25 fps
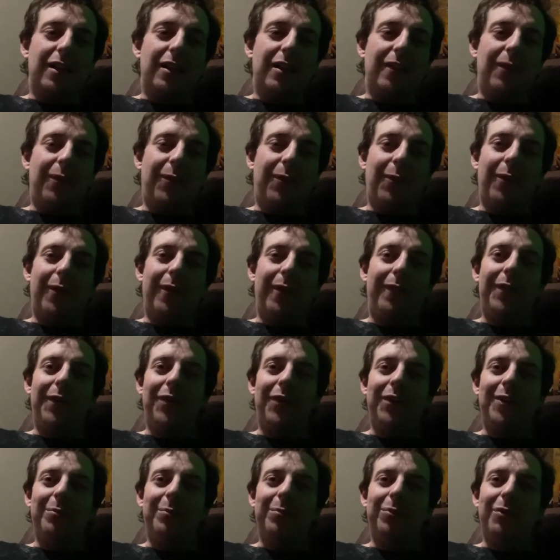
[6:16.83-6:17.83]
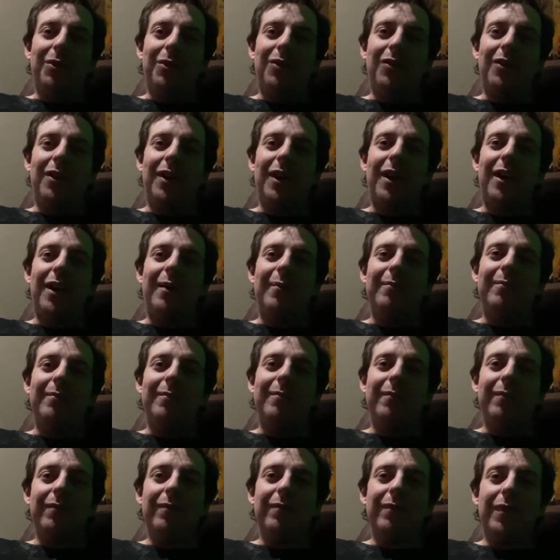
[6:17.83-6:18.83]
for affiliate
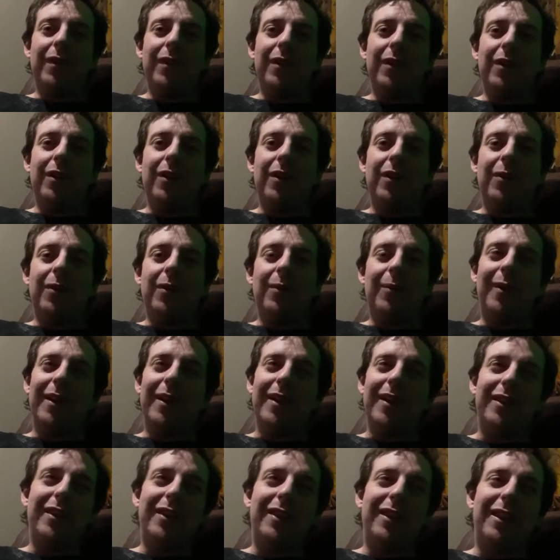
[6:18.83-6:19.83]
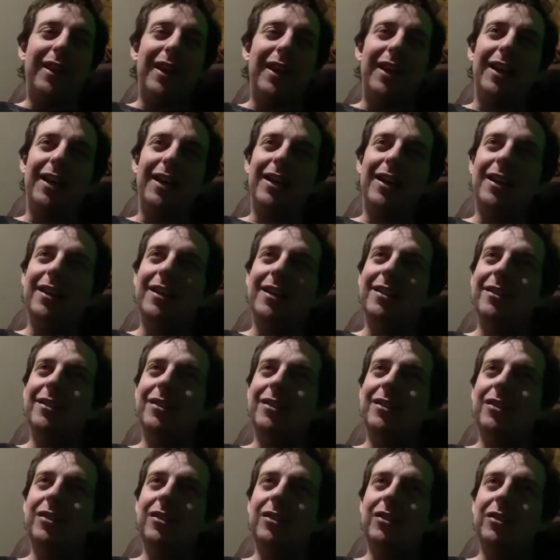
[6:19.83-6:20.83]
program with a
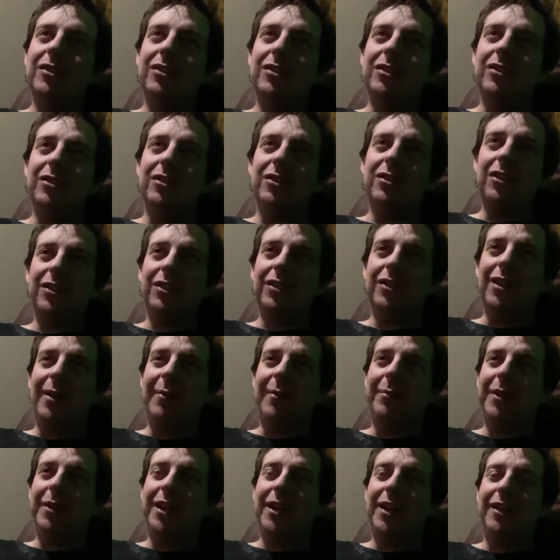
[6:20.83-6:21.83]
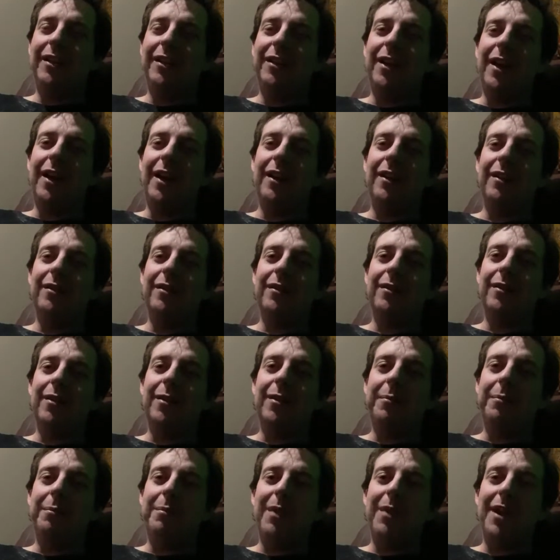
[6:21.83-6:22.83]
certain company that
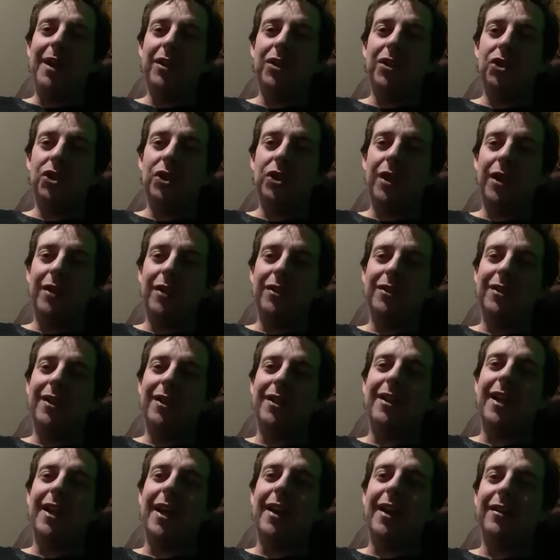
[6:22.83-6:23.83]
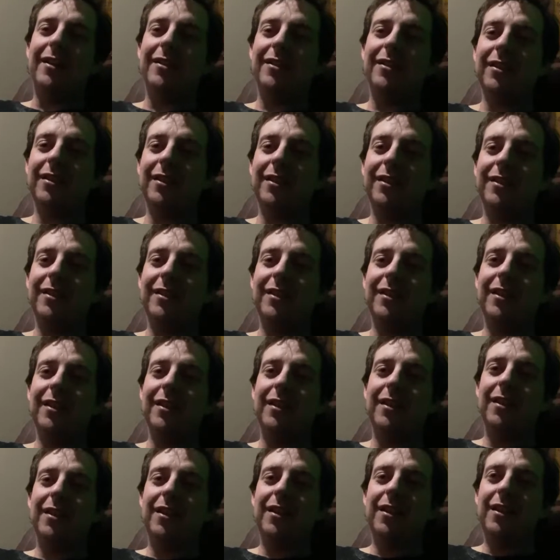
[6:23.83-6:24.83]
makes chairs and desks.
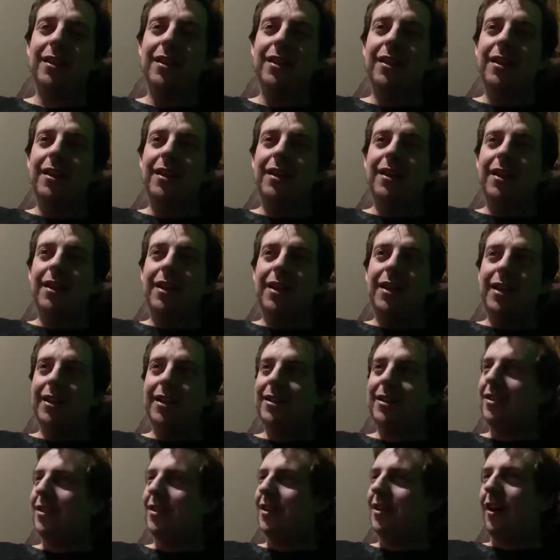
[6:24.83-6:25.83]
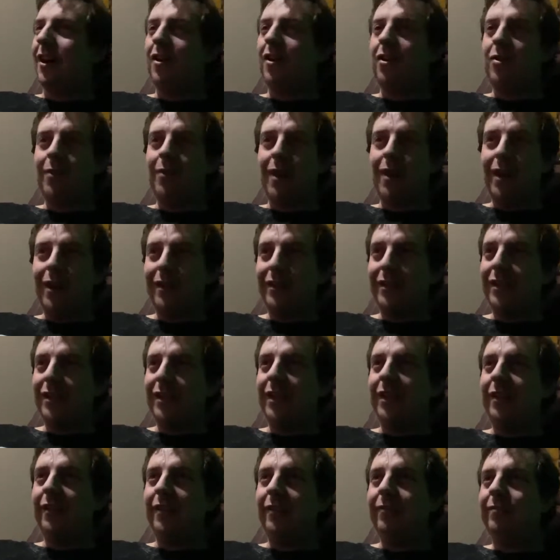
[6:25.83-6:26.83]
It's not a
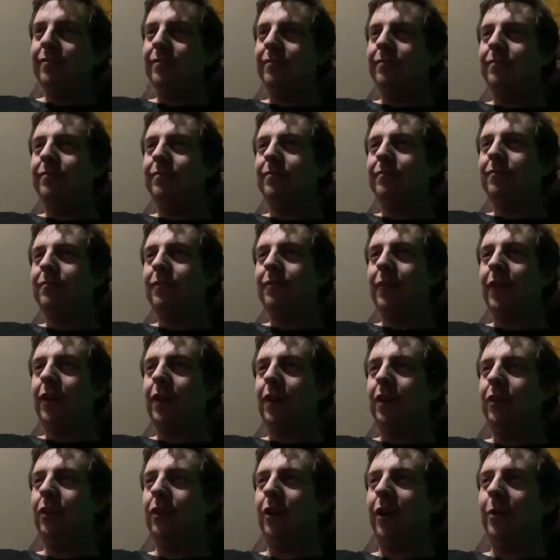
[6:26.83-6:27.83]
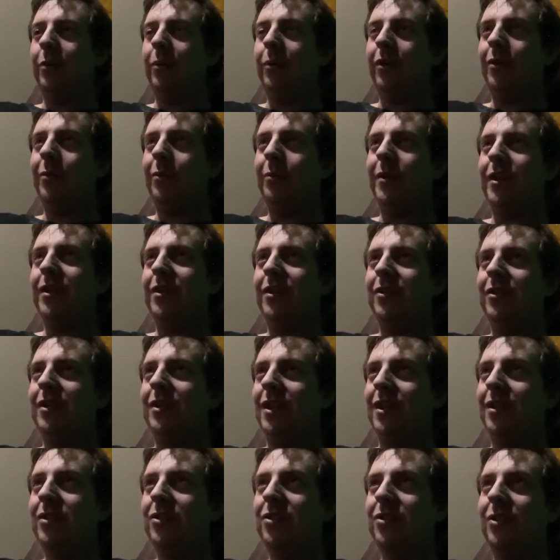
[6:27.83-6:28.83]
Rozzy, although I will admit
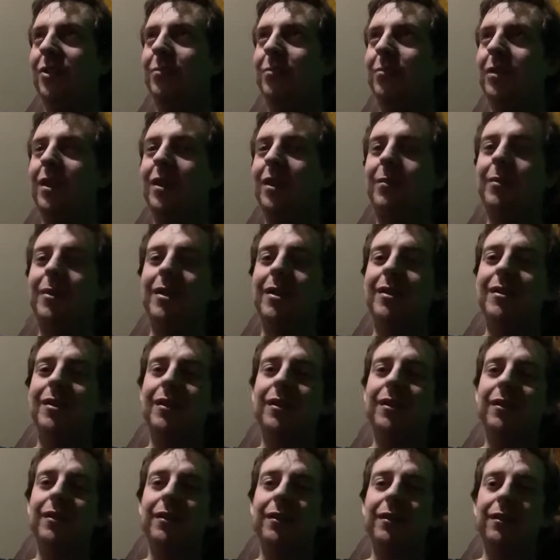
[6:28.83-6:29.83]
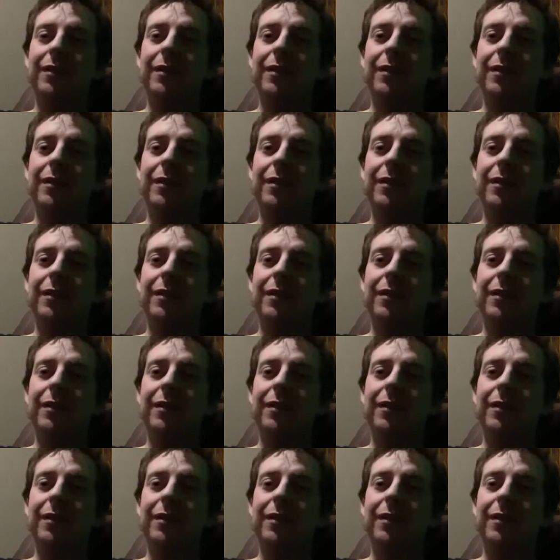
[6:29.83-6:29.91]
their desks are pretty amazing.